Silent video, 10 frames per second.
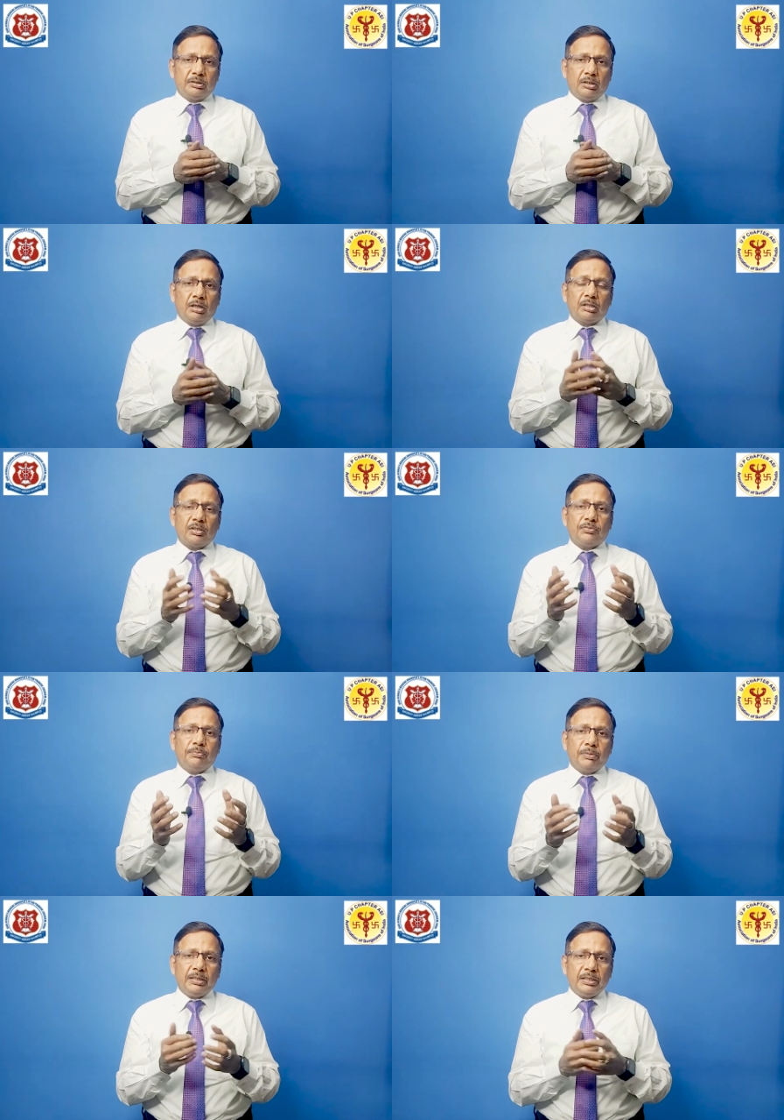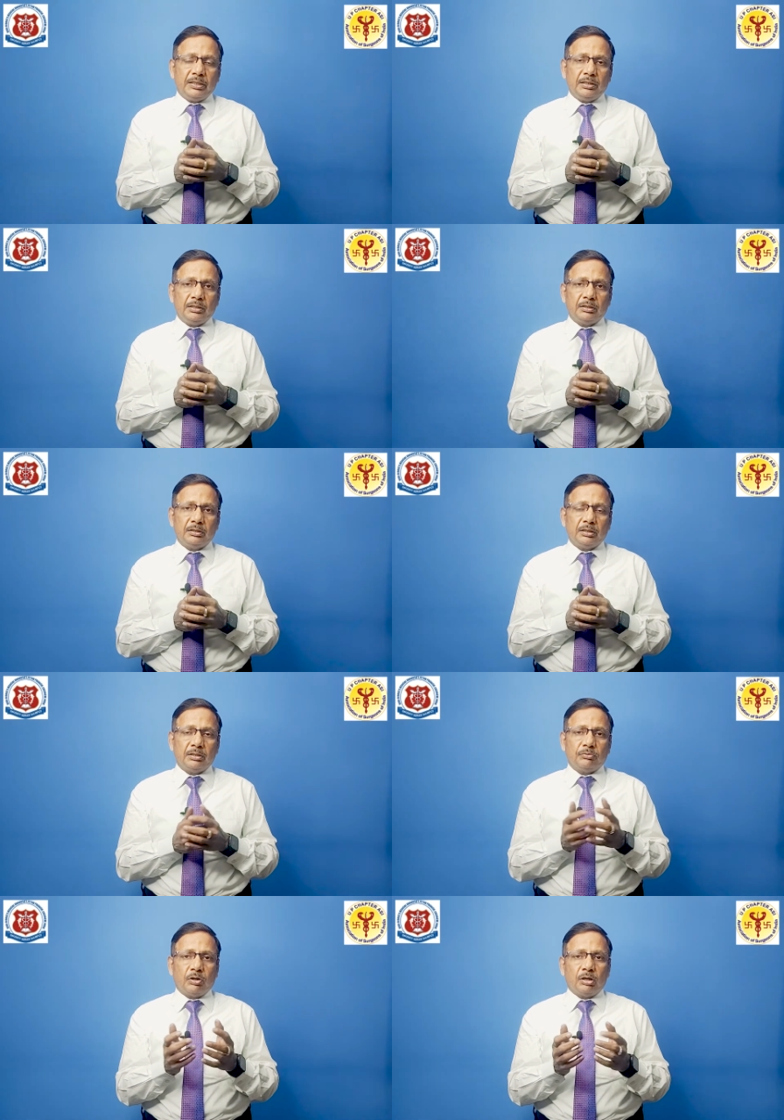lot of money,
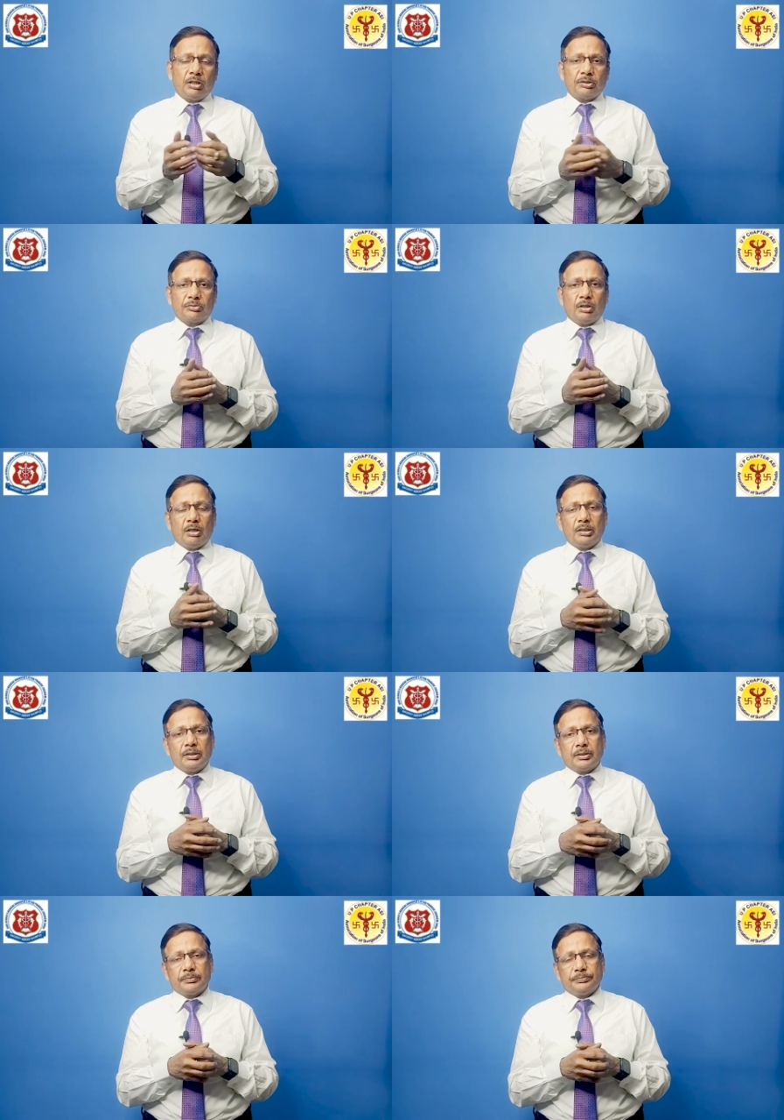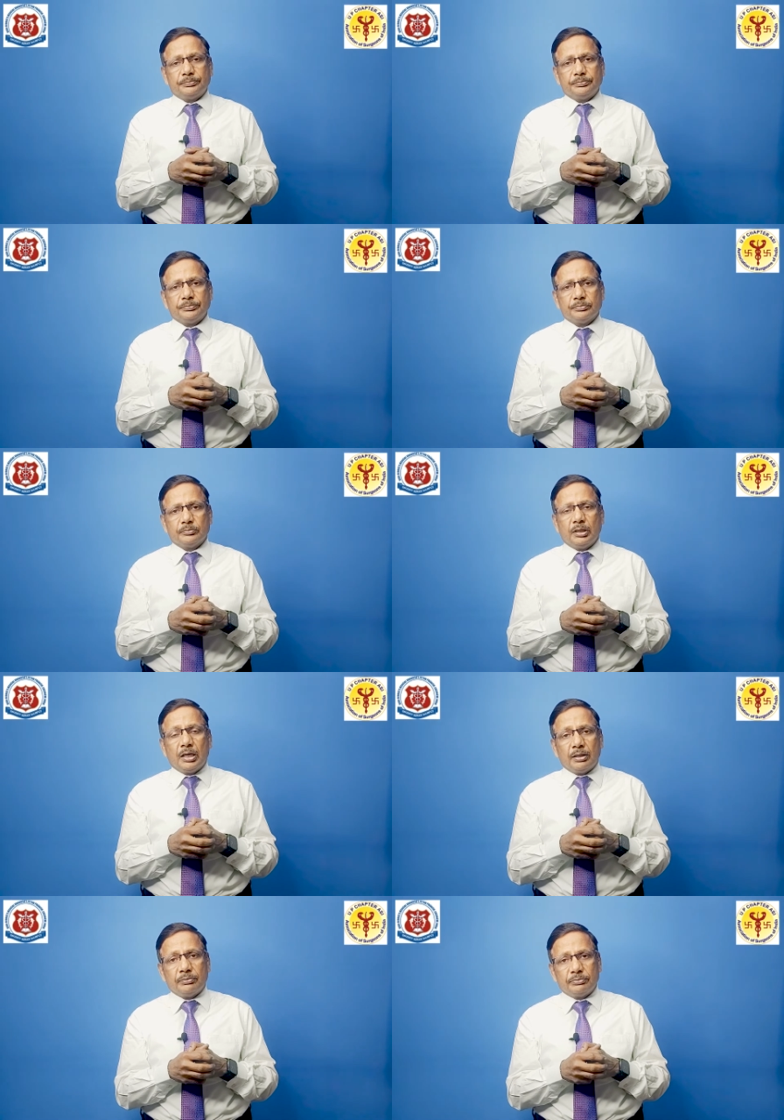awards, honor,
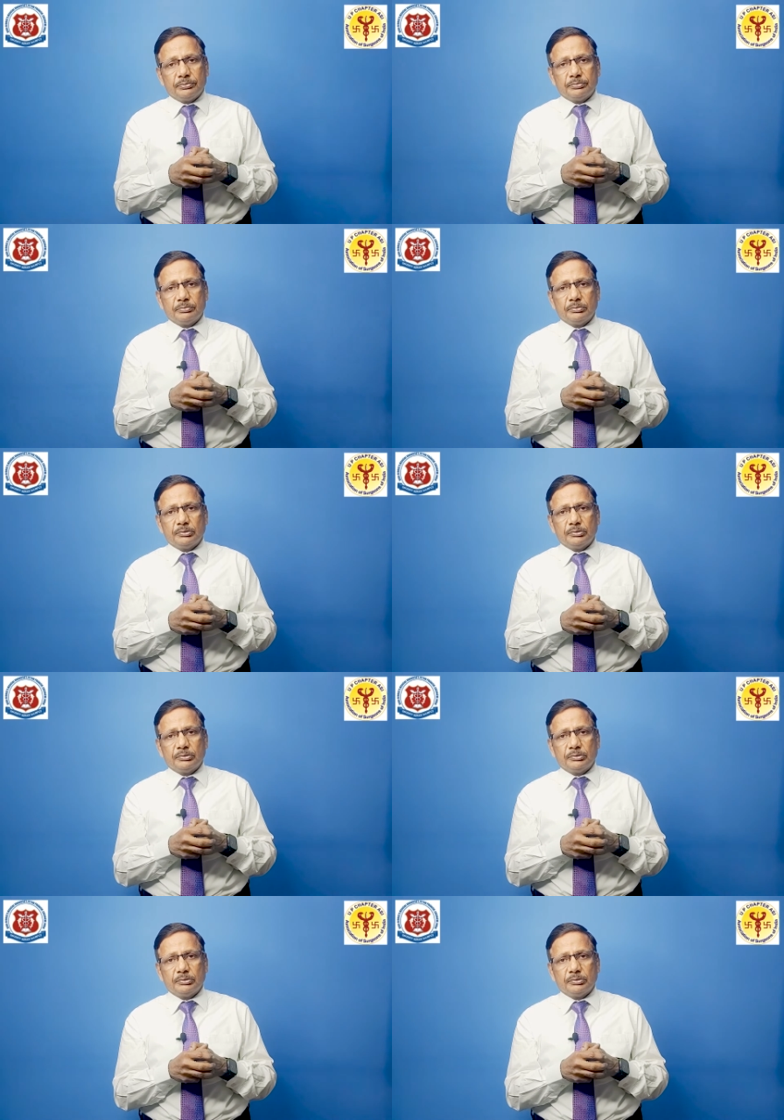love.